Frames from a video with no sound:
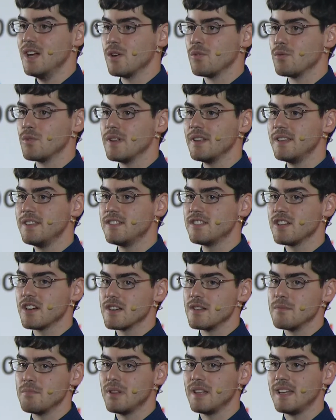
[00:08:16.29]
really
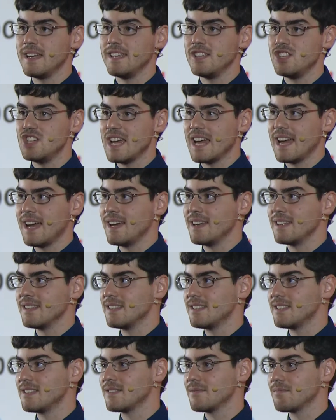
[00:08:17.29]
started playing
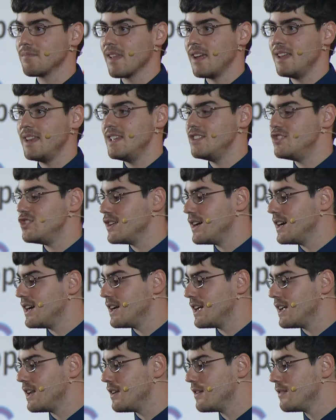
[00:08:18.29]
jazz at age
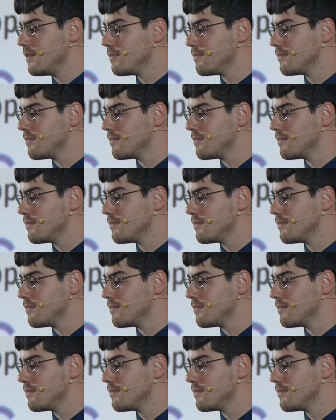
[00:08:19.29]
9.